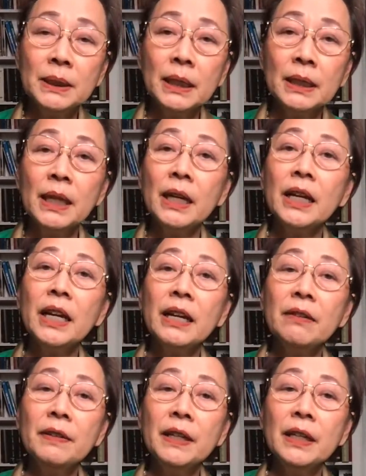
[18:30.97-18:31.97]
they are
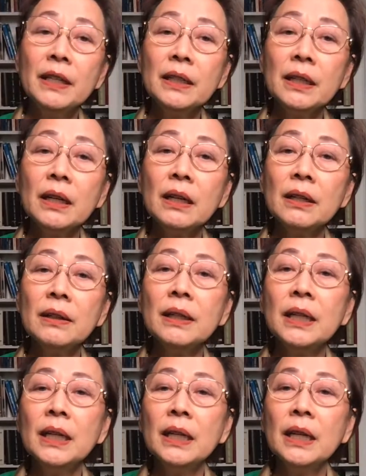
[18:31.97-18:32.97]
having,
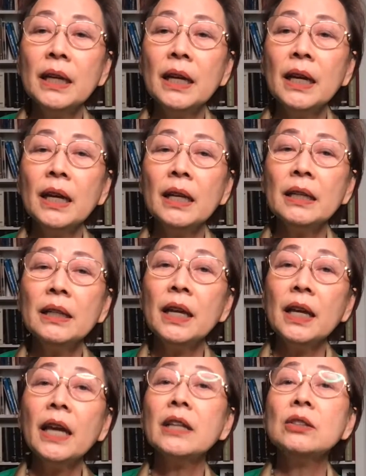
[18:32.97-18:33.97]
and they
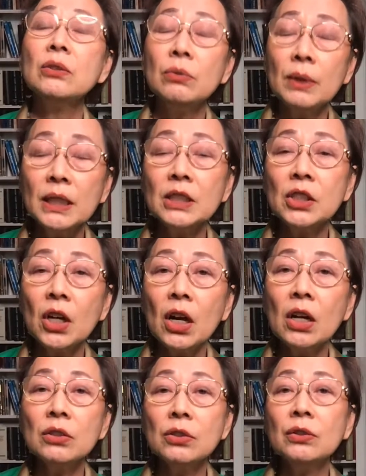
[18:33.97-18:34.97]
can really
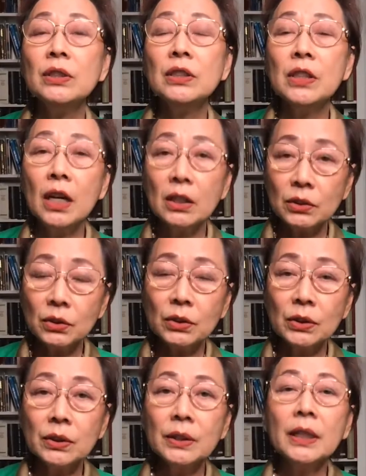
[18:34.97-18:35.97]
talk to the
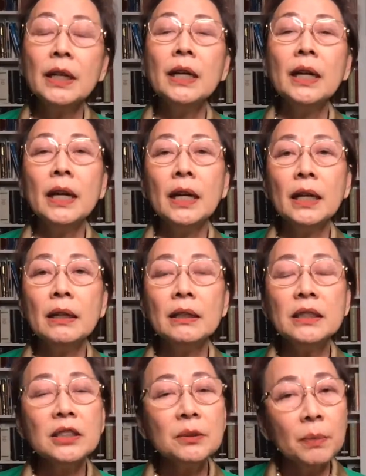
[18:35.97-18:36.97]
doctor and
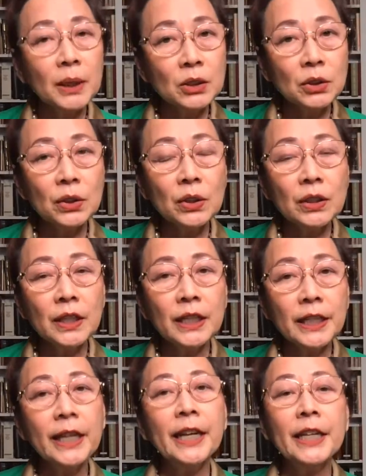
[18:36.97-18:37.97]
just make sure that
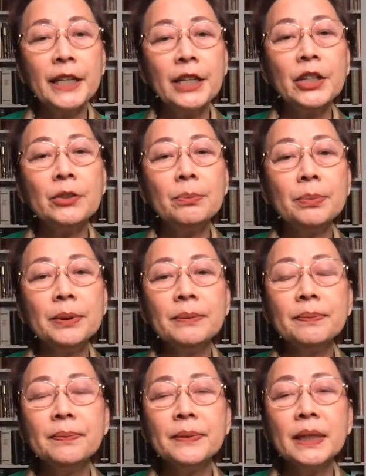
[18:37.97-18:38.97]
they get help.
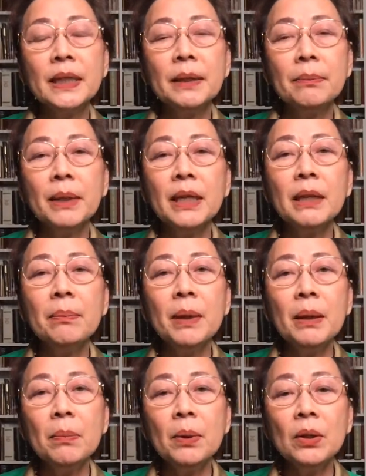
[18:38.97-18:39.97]
Many
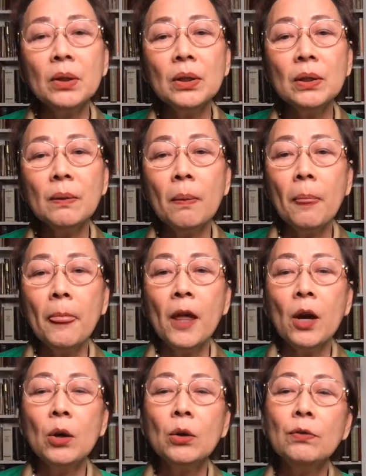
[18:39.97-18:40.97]
people
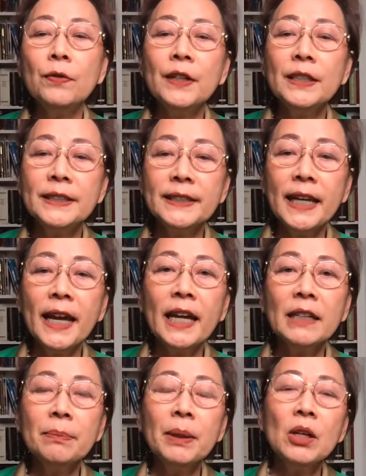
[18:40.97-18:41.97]
who feel
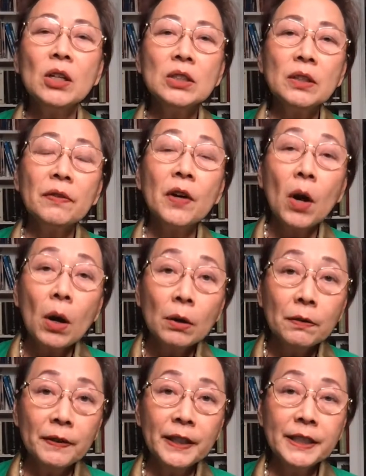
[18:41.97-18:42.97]
sad because of
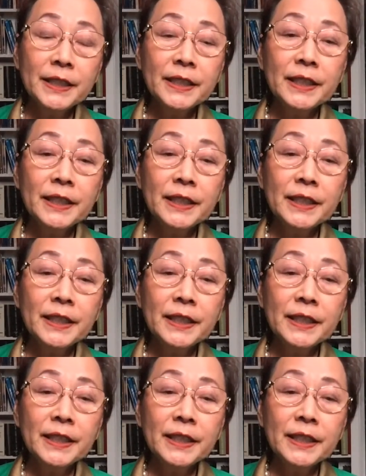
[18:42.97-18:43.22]
COVID,